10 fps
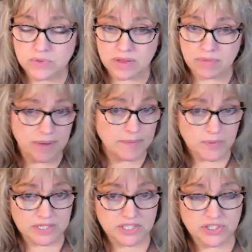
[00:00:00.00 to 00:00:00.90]
with maybe
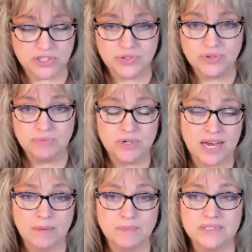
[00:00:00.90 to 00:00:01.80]
what to do,
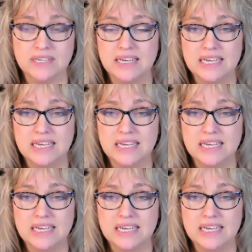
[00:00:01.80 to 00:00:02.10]
perhaps.